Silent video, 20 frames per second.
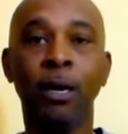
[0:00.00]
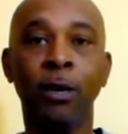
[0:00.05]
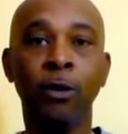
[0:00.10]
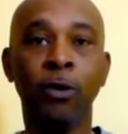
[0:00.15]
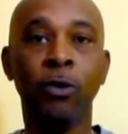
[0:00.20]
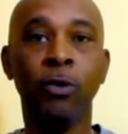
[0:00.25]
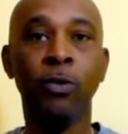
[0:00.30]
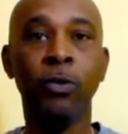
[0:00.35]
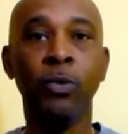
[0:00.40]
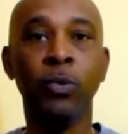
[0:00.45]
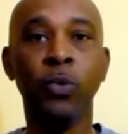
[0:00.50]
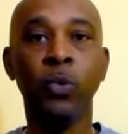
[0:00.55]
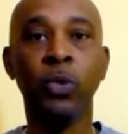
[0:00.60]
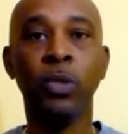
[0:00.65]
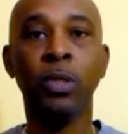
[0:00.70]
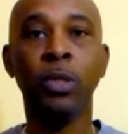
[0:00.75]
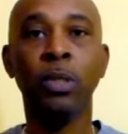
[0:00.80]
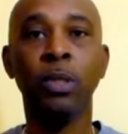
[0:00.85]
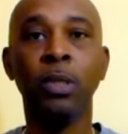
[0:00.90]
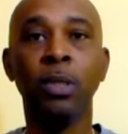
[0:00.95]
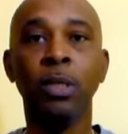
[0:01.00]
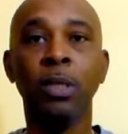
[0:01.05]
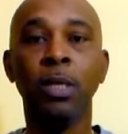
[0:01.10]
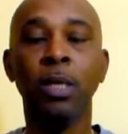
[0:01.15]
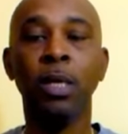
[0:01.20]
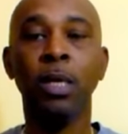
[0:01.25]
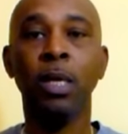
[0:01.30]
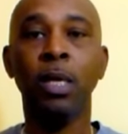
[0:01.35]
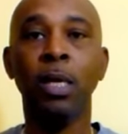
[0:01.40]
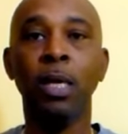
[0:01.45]
uncles
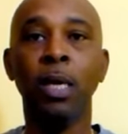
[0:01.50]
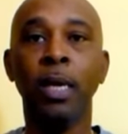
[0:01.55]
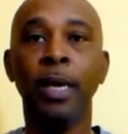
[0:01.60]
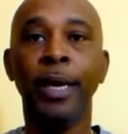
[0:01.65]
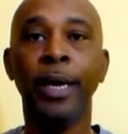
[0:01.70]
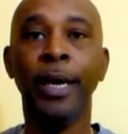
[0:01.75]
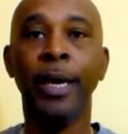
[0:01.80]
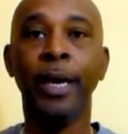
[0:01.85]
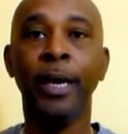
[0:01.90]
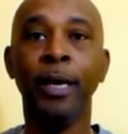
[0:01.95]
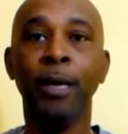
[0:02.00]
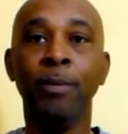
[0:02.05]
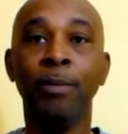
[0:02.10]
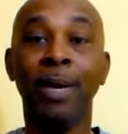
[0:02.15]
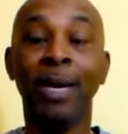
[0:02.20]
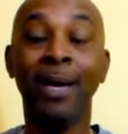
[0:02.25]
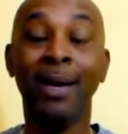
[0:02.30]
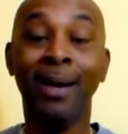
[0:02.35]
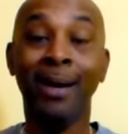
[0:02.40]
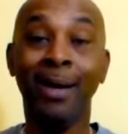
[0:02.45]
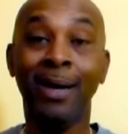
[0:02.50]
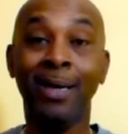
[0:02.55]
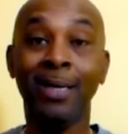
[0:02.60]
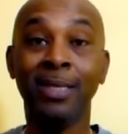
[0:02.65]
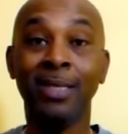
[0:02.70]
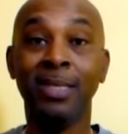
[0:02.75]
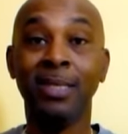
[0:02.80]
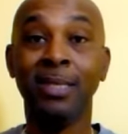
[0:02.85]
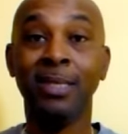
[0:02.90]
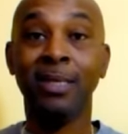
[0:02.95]
and my
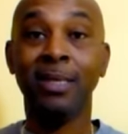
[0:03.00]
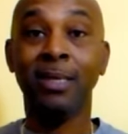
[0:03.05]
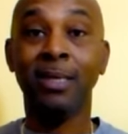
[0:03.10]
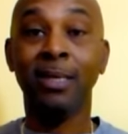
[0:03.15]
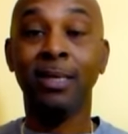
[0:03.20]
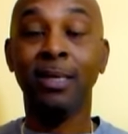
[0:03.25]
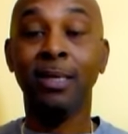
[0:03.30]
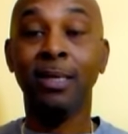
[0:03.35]
aunts